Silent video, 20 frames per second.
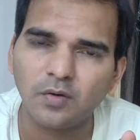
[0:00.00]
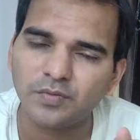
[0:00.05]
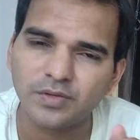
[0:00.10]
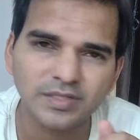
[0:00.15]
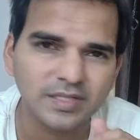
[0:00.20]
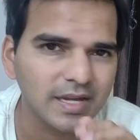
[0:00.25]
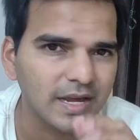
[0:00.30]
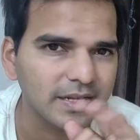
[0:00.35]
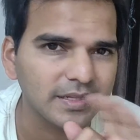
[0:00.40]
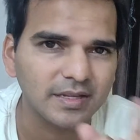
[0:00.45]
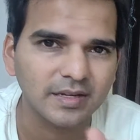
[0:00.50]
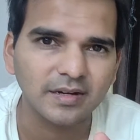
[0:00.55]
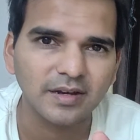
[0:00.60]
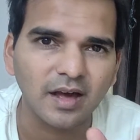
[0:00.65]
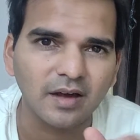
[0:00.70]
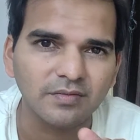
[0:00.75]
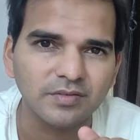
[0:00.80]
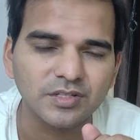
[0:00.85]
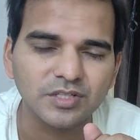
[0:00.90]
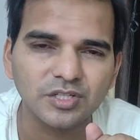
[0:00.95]
Obviously, I think
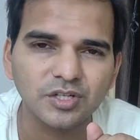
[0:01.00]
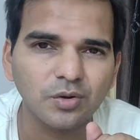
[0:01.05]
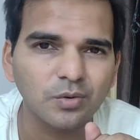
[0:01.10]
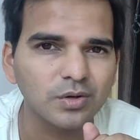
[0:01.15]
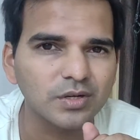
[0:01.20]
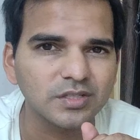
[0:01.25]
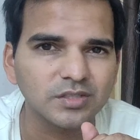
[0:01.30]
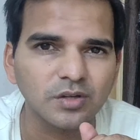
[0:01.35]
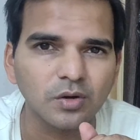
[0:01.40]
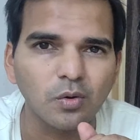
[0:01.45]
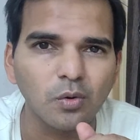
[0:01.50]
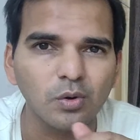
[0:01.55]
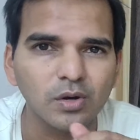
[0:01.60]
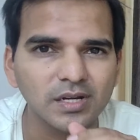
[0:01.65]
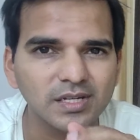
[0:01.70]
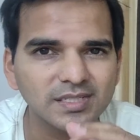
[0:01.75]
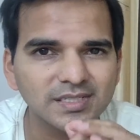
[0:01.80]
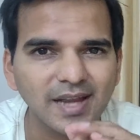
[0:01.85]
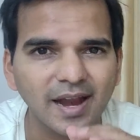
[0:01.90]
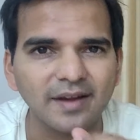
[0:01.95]
Da Vinci Code is the
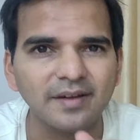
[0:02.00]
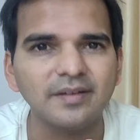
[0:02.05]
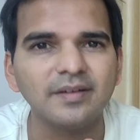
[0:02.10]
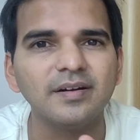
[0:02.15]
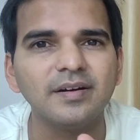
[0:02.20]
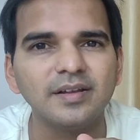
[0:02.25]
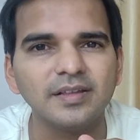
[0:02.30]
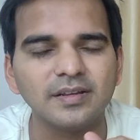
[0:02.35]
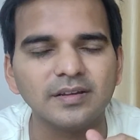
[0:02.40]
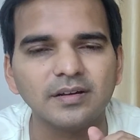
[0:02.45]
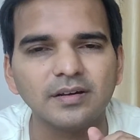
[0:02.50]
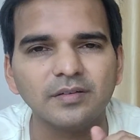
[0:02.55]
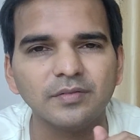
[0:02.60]
gold standard